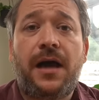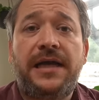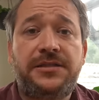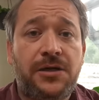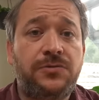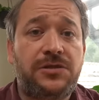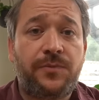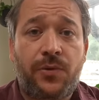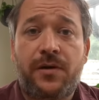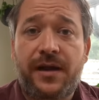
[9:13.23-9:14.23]
I don't
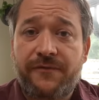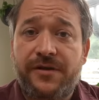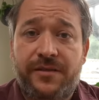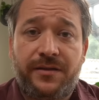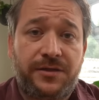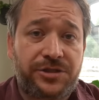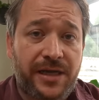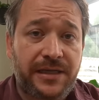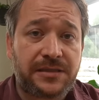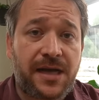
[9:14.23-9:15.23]
support everything the
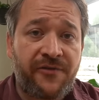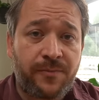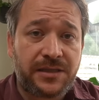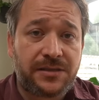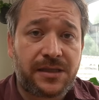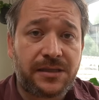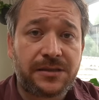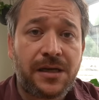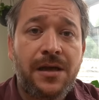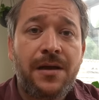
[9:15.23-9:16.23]
Chinese government does,